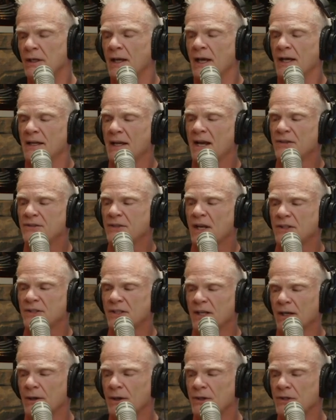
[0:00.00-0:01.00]
An
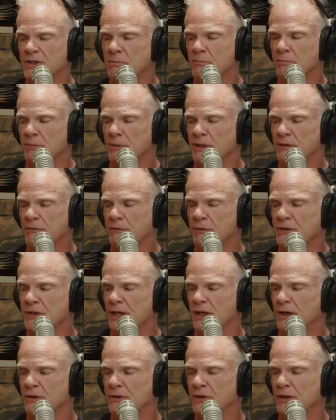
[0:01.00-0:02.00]
anti-terrorism brief was
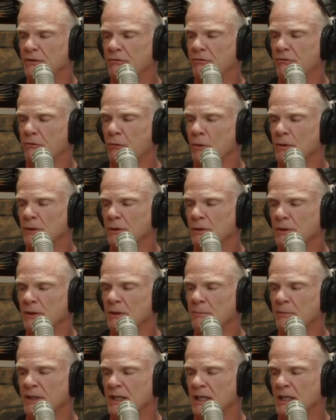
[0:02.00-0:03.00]
held on Fort
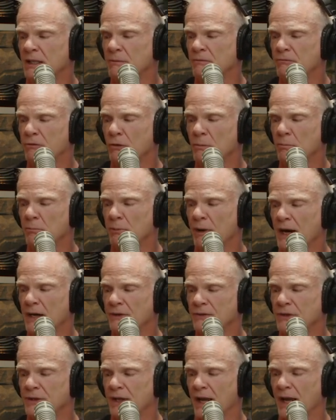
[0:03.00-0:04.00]

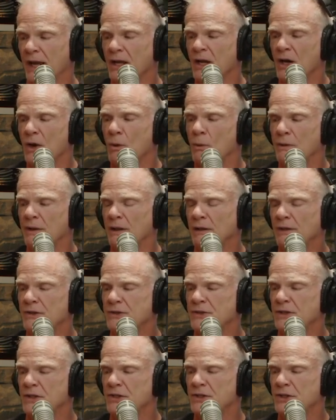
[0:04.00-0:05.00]
Bragg today, where they
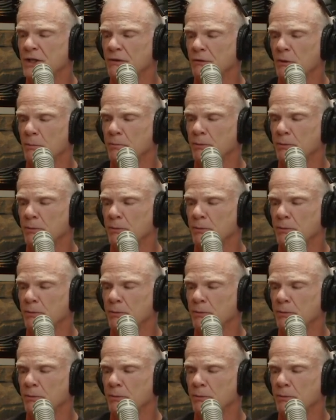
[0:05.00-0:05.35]
listed several